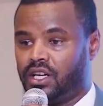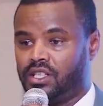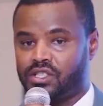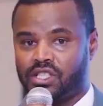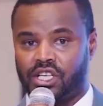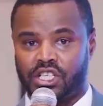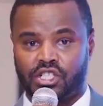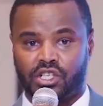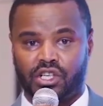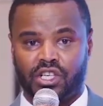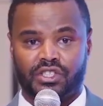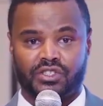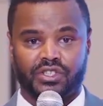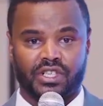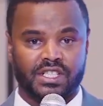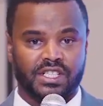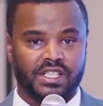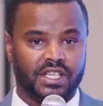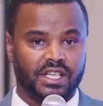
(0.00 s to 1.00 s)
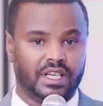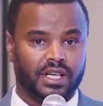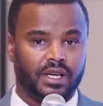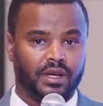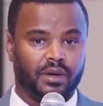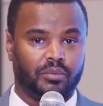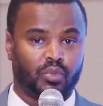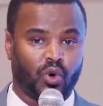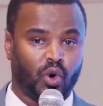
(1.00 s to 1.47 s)
such literacy
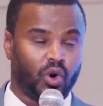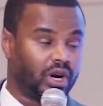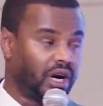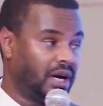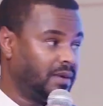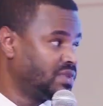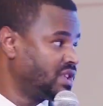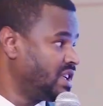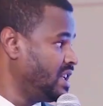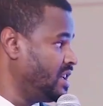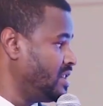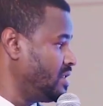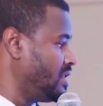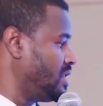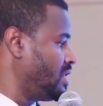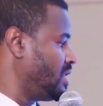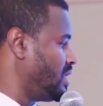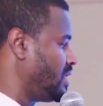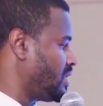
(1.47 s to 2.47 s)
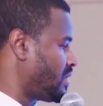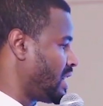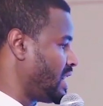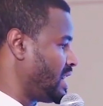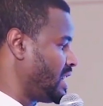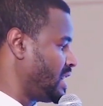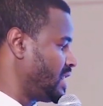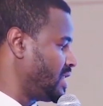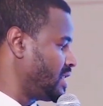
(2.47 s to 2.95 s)
programs in
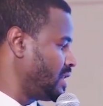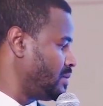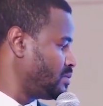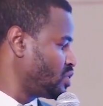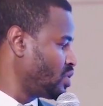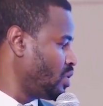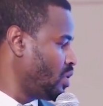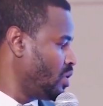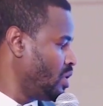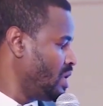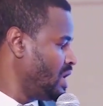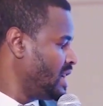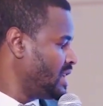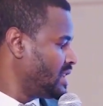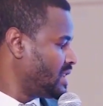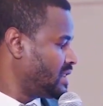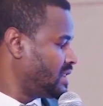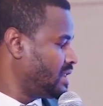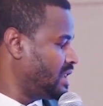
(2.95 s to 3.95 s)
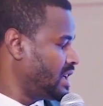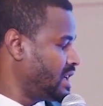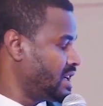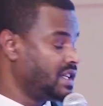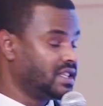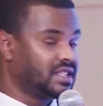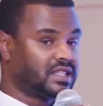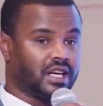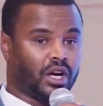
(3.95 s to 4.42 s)
running them. So there
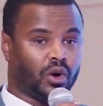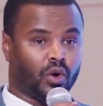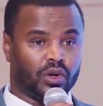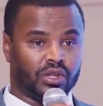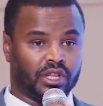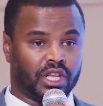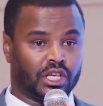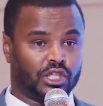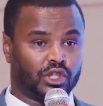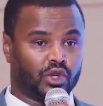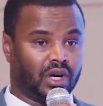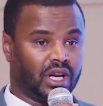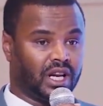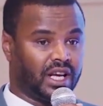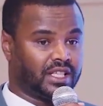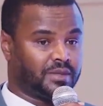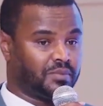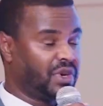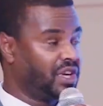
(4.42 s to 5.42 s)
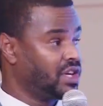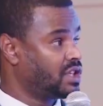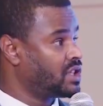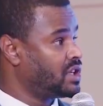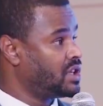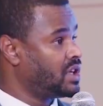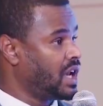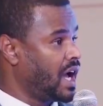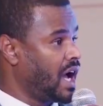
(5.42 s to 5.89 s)
is a
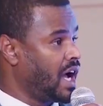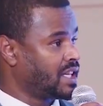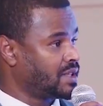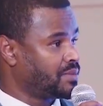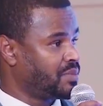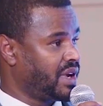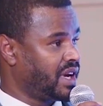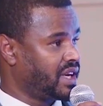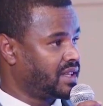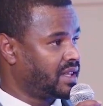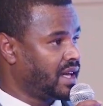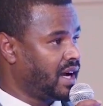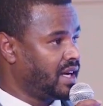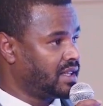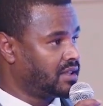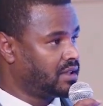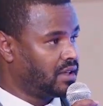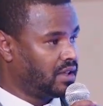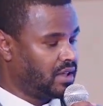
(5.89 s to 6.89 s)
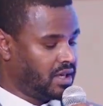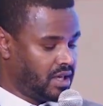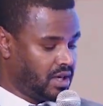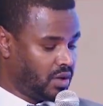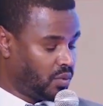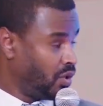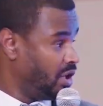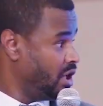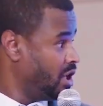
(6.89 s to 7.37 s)
contextualization aspect
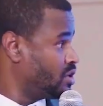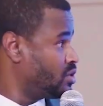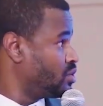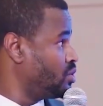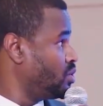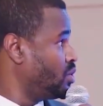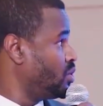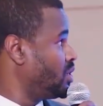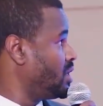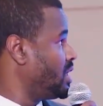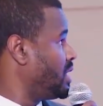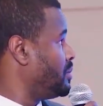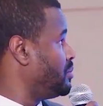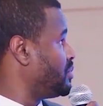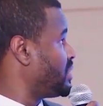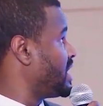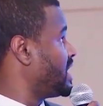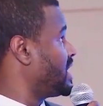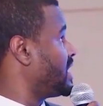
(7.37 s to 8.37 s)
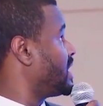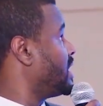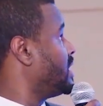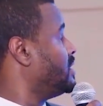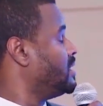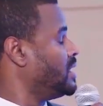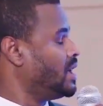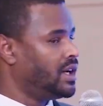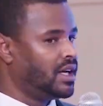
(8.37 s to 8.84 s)
that we need to bring
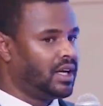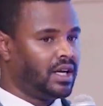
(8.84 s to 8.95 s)
in.